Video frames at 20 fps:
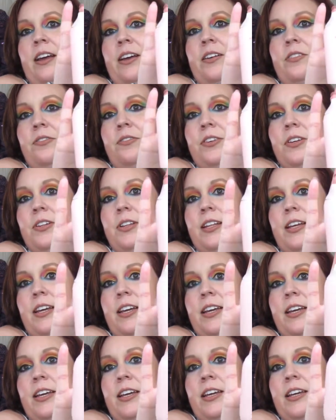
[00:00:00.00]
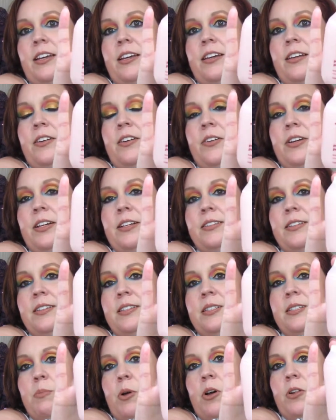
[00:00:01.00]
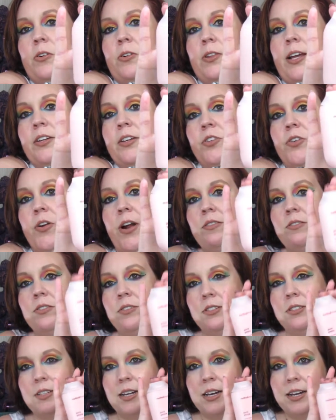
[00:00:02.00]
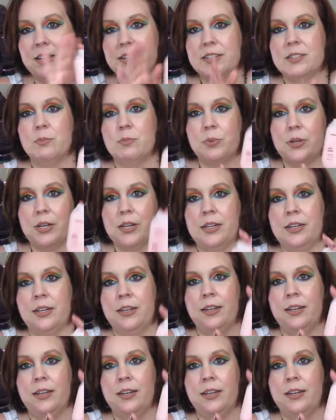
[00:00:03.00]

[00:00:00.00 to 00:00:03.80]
I feel like, you know, it is a smaller like travel size, but